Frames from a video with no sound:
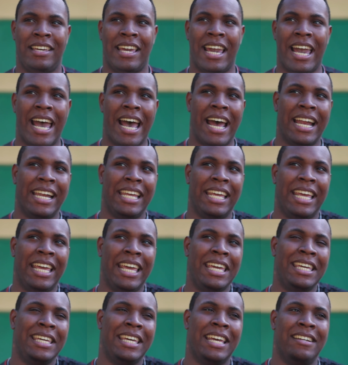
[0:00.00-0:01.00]

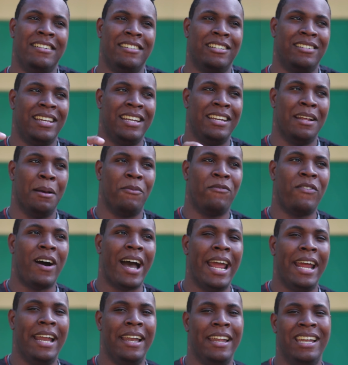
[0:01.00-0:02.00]
catty and just end up
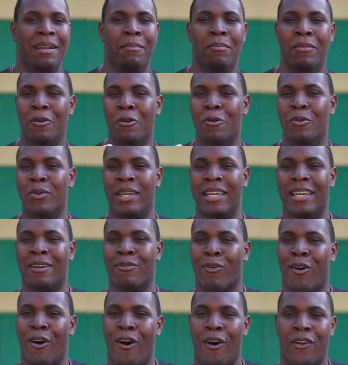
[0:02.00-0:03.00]
fighting and the mood get
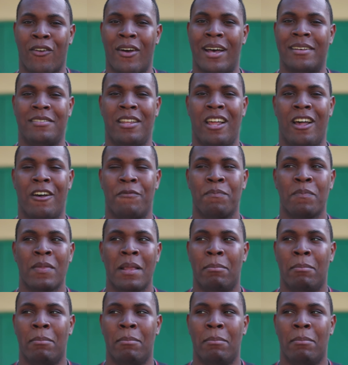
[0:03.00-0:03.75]
wrong and that stuff.